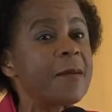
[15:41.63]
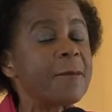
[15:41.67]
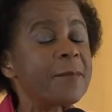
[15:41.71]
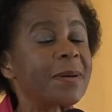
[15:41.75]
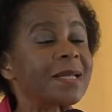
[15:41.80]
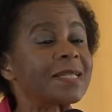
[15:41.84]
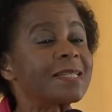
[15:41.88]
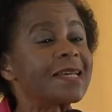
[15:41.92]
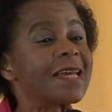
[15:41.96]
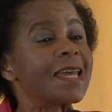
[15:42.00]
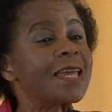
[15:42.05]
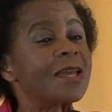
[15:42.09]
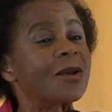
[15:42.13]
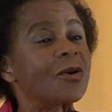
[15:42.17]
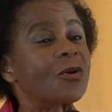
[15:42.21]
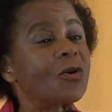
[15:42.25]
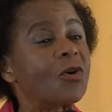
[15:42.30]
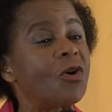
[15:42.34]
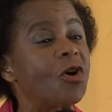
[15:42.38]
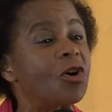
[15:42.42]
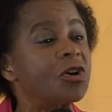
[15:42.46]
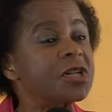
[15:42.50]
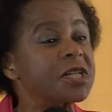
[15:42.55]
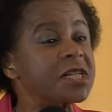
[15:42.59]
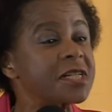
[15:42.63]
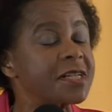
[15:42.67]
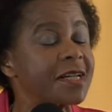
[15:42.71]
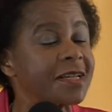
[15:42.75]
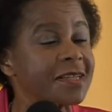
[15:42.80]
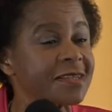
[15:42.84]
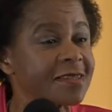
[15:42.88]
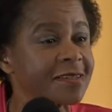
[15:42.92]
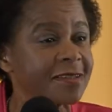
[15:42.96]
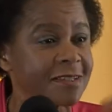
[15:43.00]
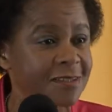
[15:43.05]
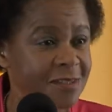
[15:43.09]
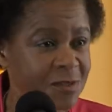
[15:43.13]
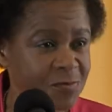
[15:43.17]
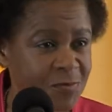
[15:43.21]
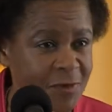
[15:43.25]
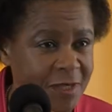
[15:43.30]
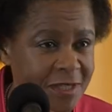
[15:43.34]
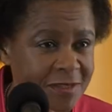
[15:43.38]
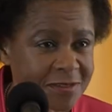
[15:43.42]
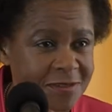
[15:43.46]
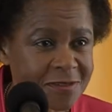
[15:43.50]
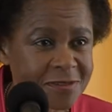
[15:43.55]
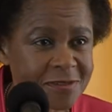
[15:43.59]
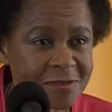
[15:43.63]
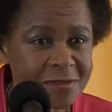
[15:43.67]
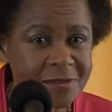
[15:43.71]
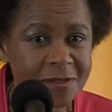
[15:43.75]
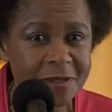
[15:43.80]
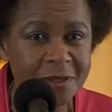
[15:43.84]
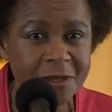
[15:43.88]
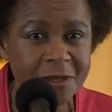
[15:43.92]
but a consciousness space